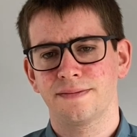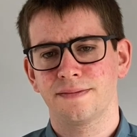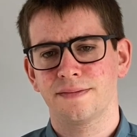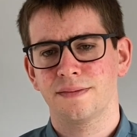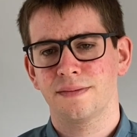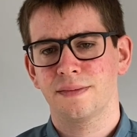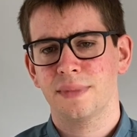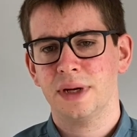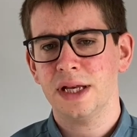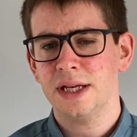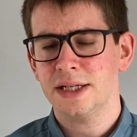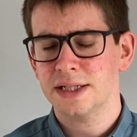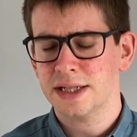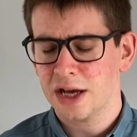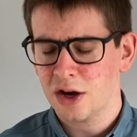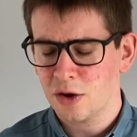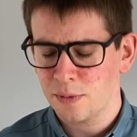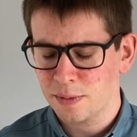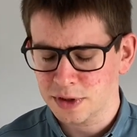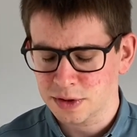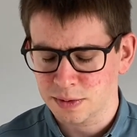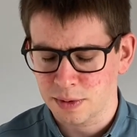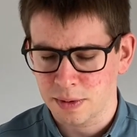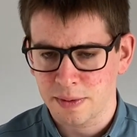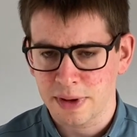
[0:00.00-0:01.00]
Please help
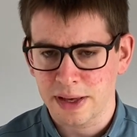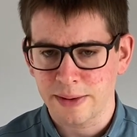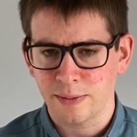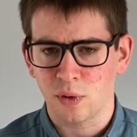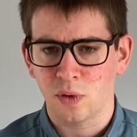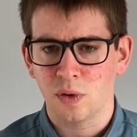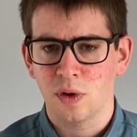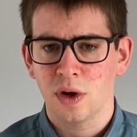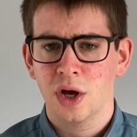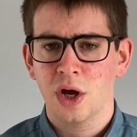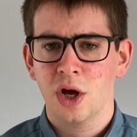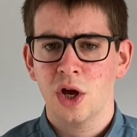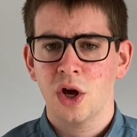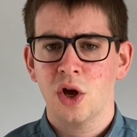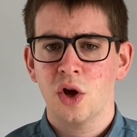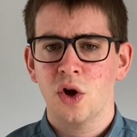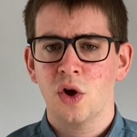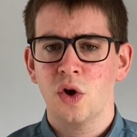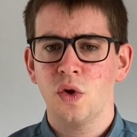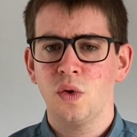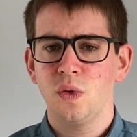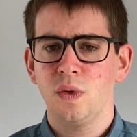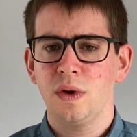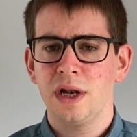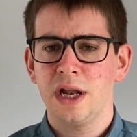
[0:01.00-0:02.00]
us be people
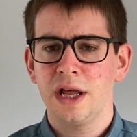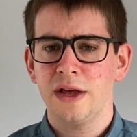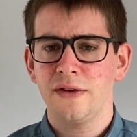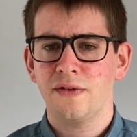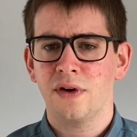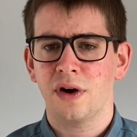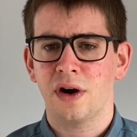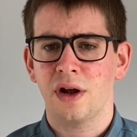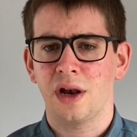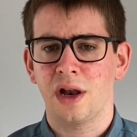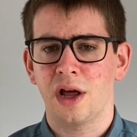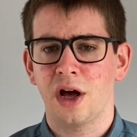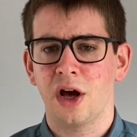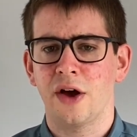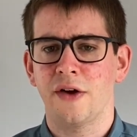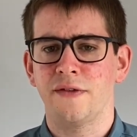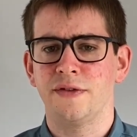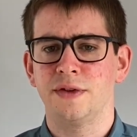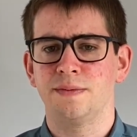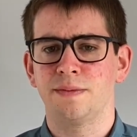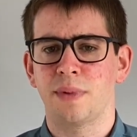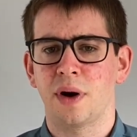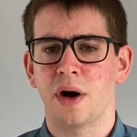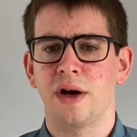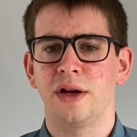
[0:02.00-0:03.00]
who live our lives
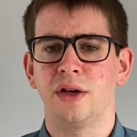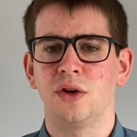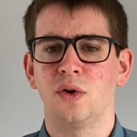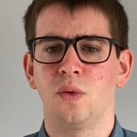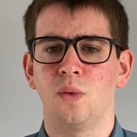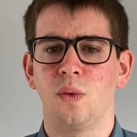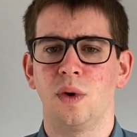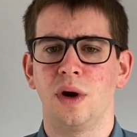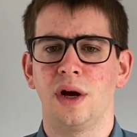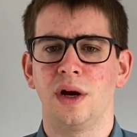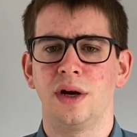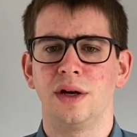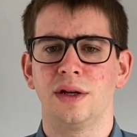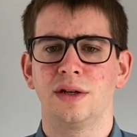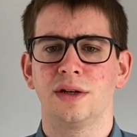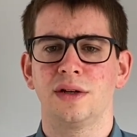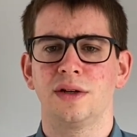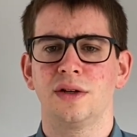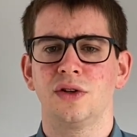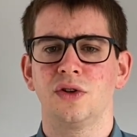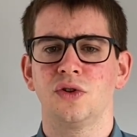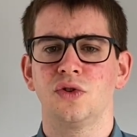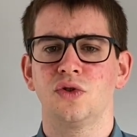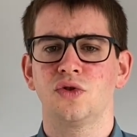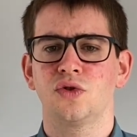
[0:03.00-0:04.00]
by your word,
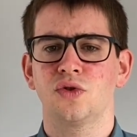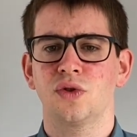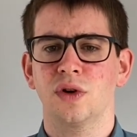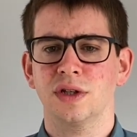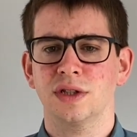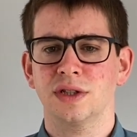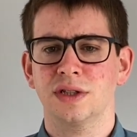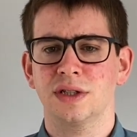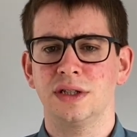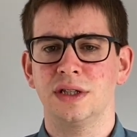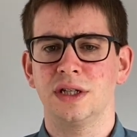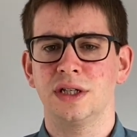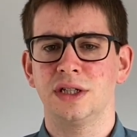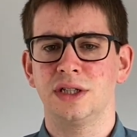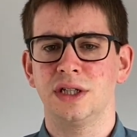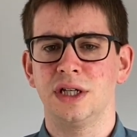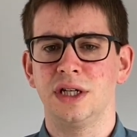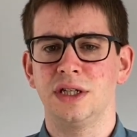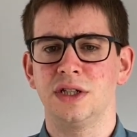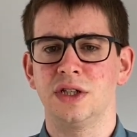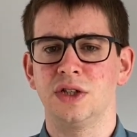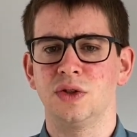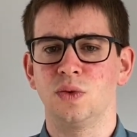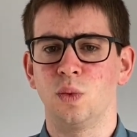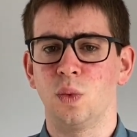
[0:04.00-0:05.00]
trusting that
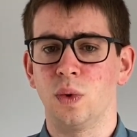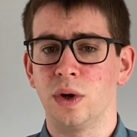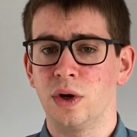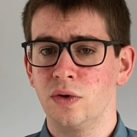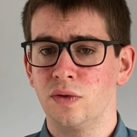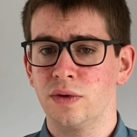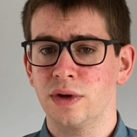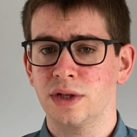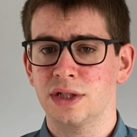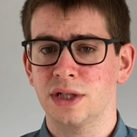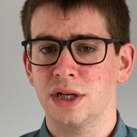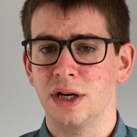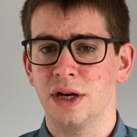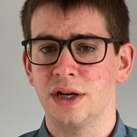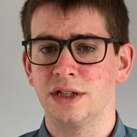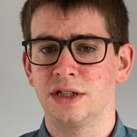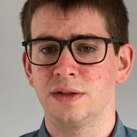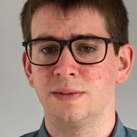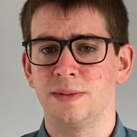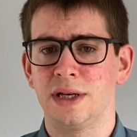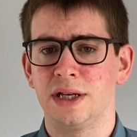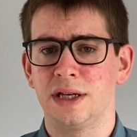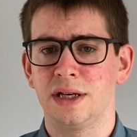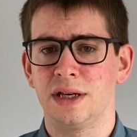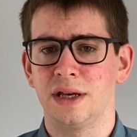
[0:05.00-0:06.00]
Jesus will return to
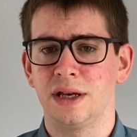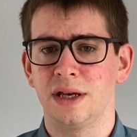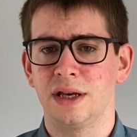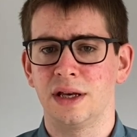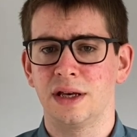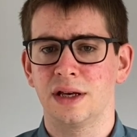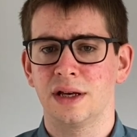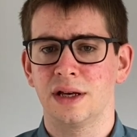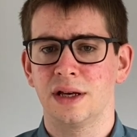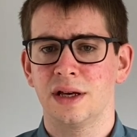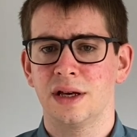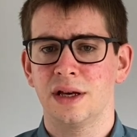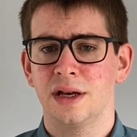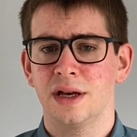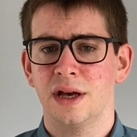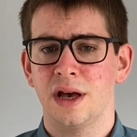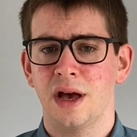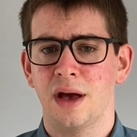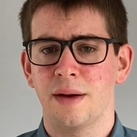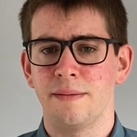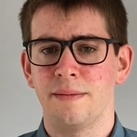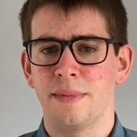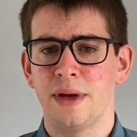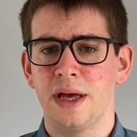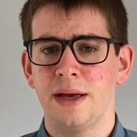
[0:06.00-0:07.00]
be king
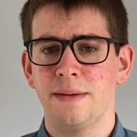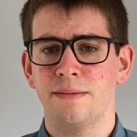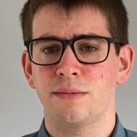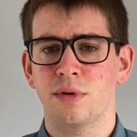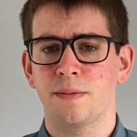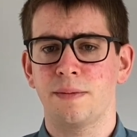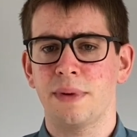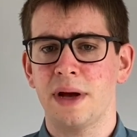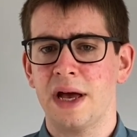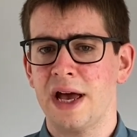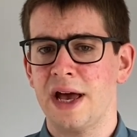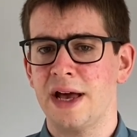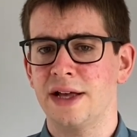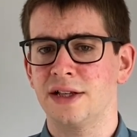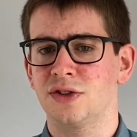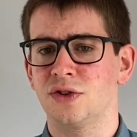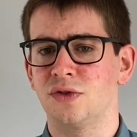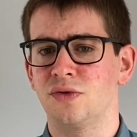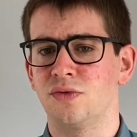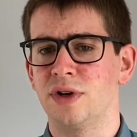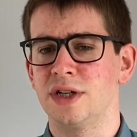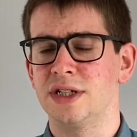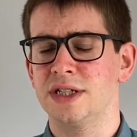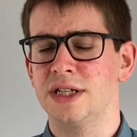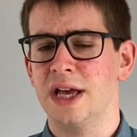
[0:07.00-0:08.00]
and being prepared to
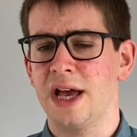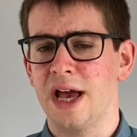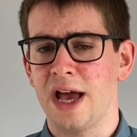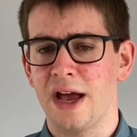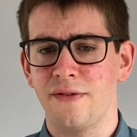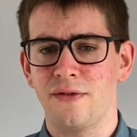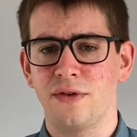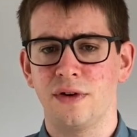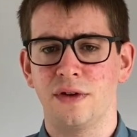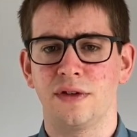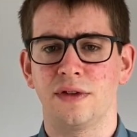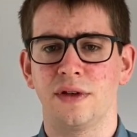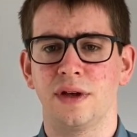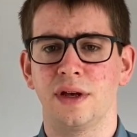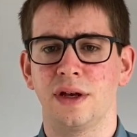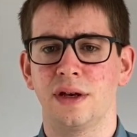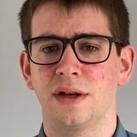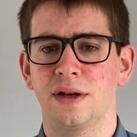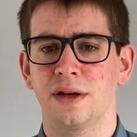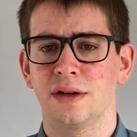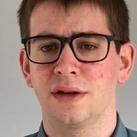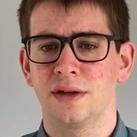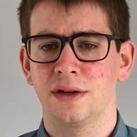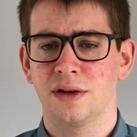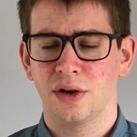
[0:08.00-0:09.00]
risk everything
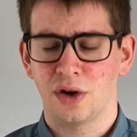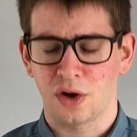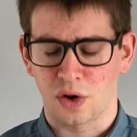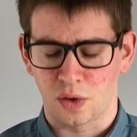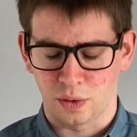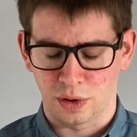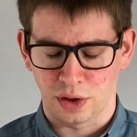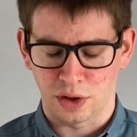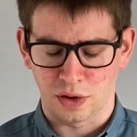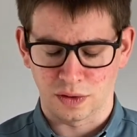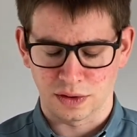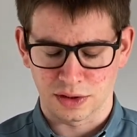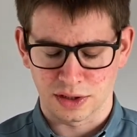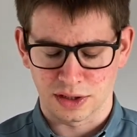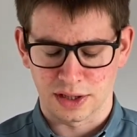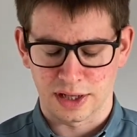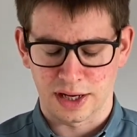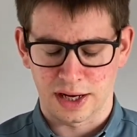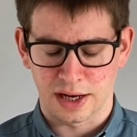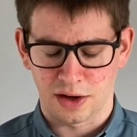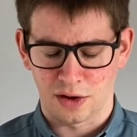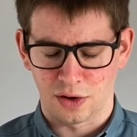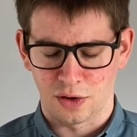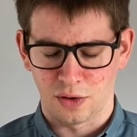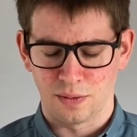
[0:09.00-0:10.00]
holding on to
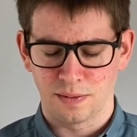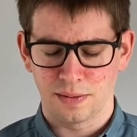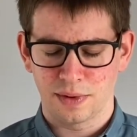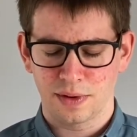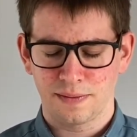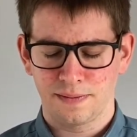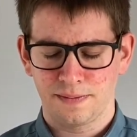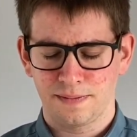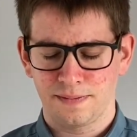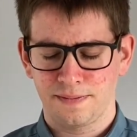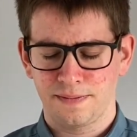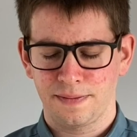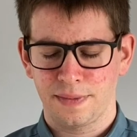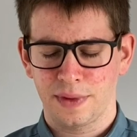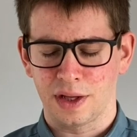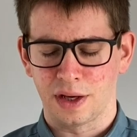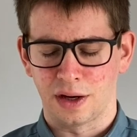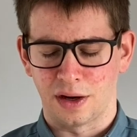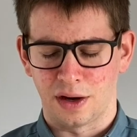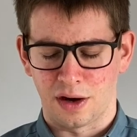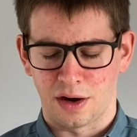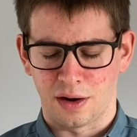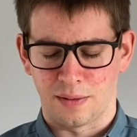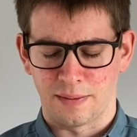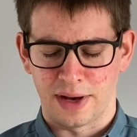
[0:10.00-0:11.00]
that hope.
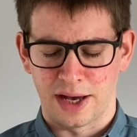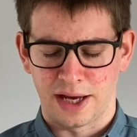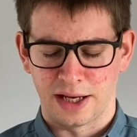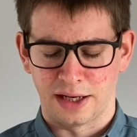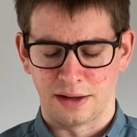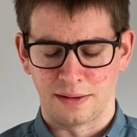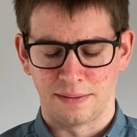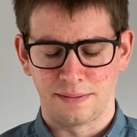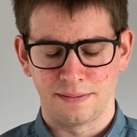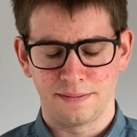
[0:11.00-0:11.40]
Amen.